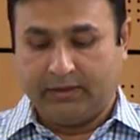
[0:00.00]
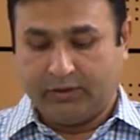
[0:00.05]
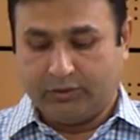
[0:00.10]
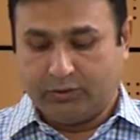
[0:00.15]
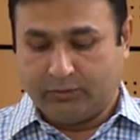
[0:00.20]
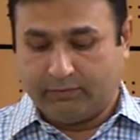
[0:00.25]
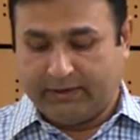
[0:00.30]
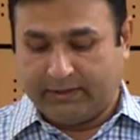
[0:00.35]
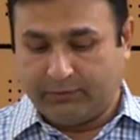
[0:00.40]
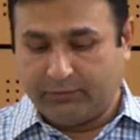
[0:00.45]

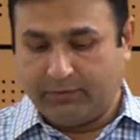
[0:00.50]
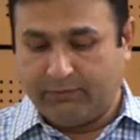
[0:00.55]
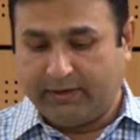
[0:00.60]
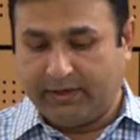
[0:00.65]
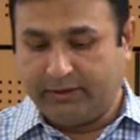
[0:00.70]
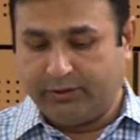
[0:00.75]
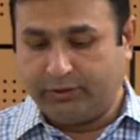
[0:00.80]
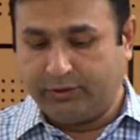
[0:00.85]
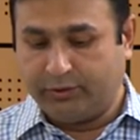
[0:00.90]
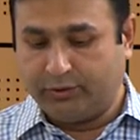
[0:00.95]
So what we
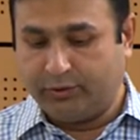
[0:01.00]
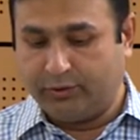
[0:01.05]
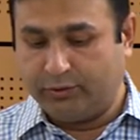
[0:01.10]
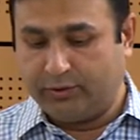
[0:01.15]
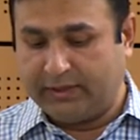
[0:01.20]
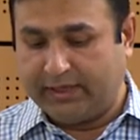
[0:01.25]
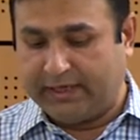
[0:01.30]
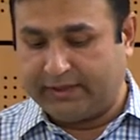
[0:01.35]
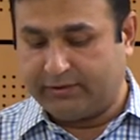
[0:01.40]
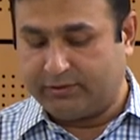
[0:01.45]
wanted to do
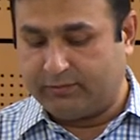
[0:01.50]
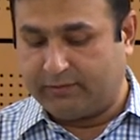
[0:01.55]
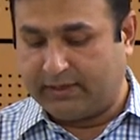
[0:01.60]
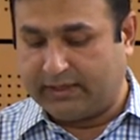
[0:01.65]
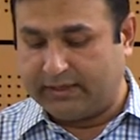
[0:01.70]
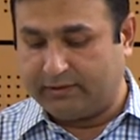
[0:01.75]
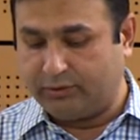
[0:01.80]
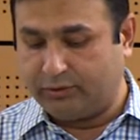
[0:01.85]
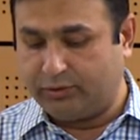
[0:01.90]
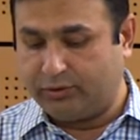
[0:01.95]
next
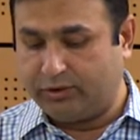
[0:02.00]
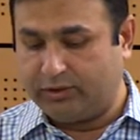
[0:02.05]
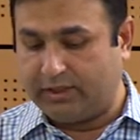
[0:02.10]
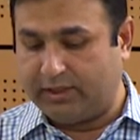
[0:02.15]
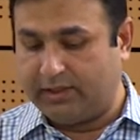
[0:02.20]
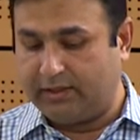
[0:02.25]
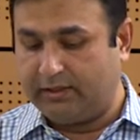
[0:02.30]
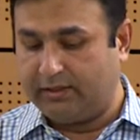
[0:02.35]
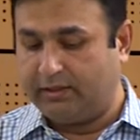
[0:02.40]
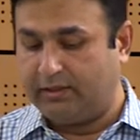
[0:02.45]
was to
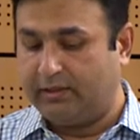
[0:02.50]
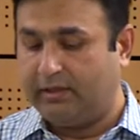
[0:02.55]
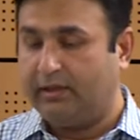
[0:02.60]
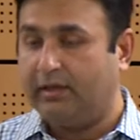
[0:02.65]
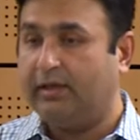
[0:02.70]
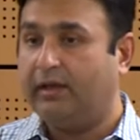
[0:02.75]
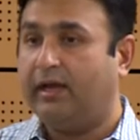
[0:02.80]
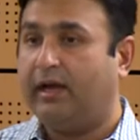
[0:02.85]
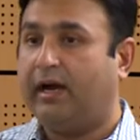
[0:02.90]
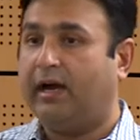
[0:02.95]
see
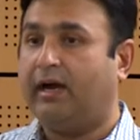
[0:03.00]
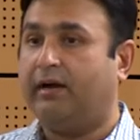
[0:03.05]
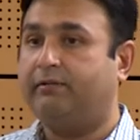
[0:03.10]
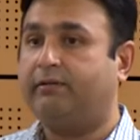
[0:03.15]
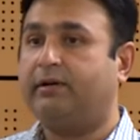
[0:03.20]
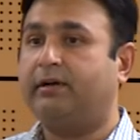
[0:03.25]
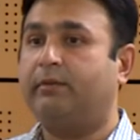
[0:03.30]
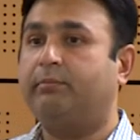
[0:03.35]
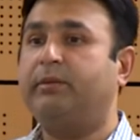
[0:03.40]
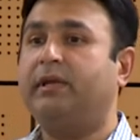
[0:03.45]

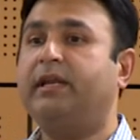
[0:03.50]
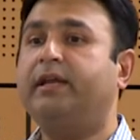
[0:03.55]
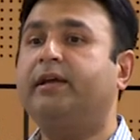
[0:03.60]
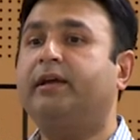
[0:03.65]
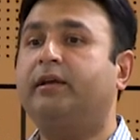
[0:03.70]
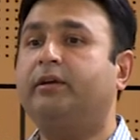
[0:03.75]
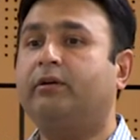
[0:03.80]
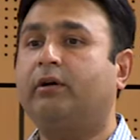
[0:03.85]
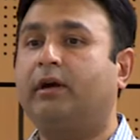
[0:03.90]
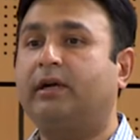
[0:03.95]
our
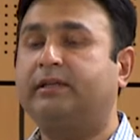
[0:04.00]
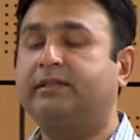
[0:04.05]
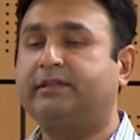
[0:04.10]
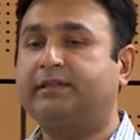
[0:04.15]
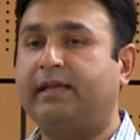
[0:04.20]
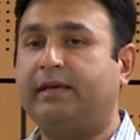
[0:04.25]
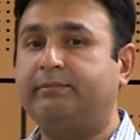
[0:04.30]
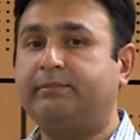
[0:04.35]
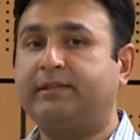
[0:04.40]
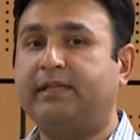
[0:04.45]
umbilical cord
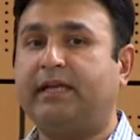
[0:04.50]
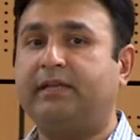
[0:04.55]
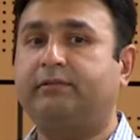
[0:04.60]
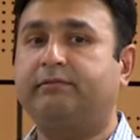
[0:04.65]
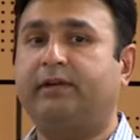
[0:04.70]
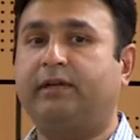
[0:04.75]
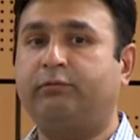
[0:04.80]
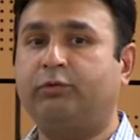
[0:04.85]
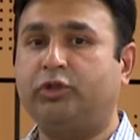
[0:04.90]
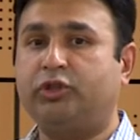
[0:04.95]
stem cells,
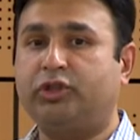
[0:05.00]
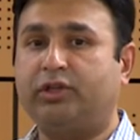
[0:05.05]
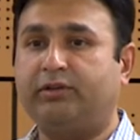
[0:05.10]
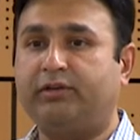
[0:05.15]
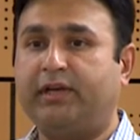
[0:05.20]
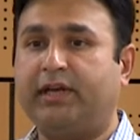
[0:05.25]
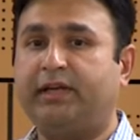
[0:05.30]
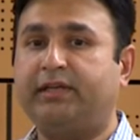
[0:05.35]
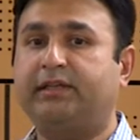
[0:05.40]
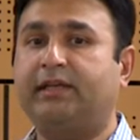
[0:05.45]
when we
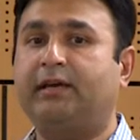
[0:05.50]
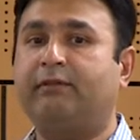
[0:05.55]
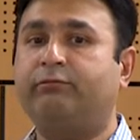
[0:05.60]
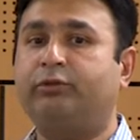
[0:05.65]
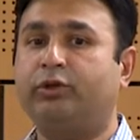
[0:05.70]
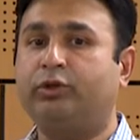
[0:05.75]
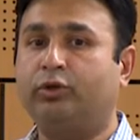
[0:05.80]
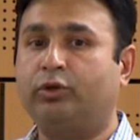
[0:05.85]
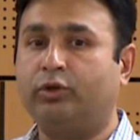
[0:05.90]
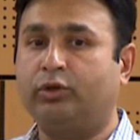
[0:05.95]
generate them,
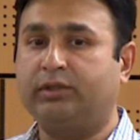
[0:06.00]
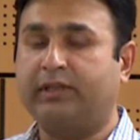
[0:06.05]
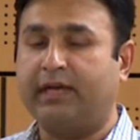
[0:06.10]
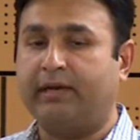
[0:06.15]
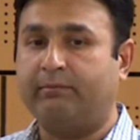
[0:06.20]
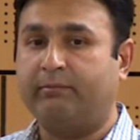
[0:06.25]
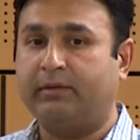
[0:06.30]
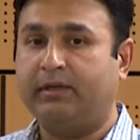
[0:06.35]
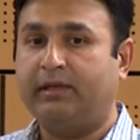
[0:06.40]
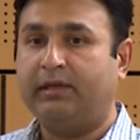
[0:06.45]
we grow
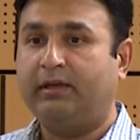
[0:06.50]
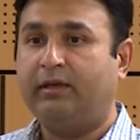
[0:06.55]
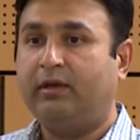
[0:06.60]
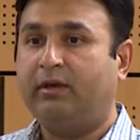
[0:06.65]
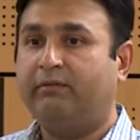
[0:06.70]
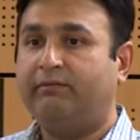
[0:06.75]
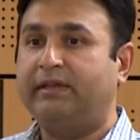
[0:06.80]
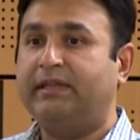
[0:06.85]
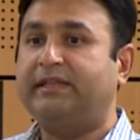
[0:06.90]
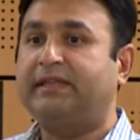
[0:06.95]
them,
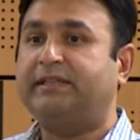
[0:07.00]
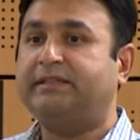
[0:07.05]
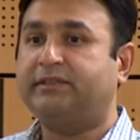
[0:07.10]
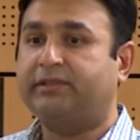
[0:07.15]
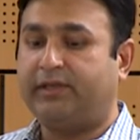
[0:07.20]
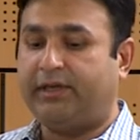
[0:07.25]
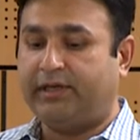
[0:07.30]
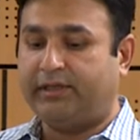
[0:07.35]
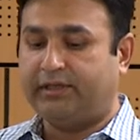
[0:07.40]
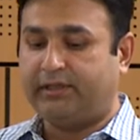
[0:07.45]
will they
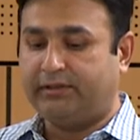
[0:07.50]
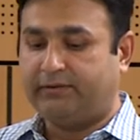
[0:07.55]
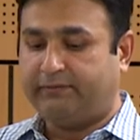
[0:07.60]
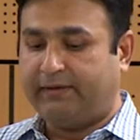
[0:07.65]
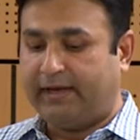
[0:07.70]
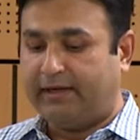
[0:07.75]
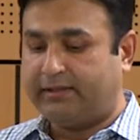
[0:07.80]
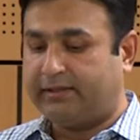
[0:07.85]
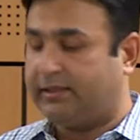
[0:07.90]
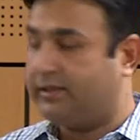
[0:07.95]
secrete these
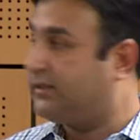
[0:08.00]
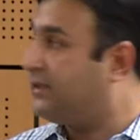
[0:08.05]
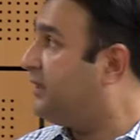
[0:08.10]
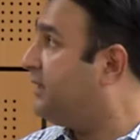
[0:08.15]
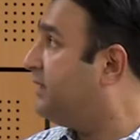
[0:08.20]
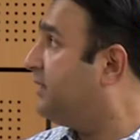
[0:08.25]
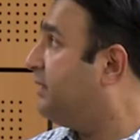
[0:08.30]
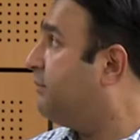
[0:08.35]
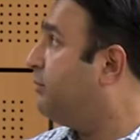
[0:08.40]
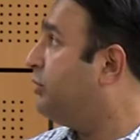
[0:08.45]
factors?
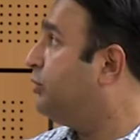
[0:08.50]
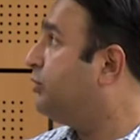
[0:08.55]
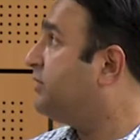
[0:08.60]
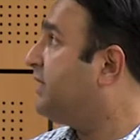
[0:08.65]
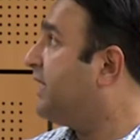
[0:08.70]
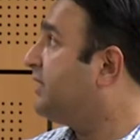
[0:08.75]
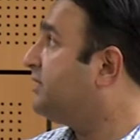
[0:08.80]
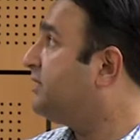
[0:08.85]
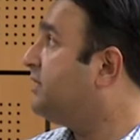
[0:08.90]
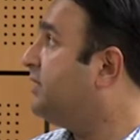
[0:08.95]
And in the blue
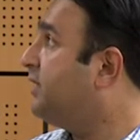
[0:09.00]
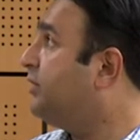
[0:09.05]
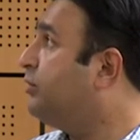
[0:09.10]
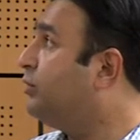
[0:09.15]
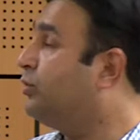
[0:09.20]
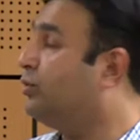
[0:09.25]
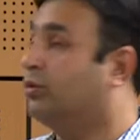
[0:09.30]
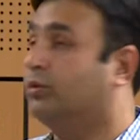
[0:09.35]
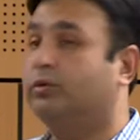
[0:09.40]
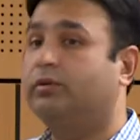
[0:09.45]
section, they
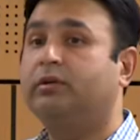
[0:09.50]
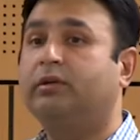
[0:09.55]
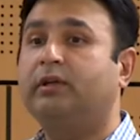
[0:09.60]
do.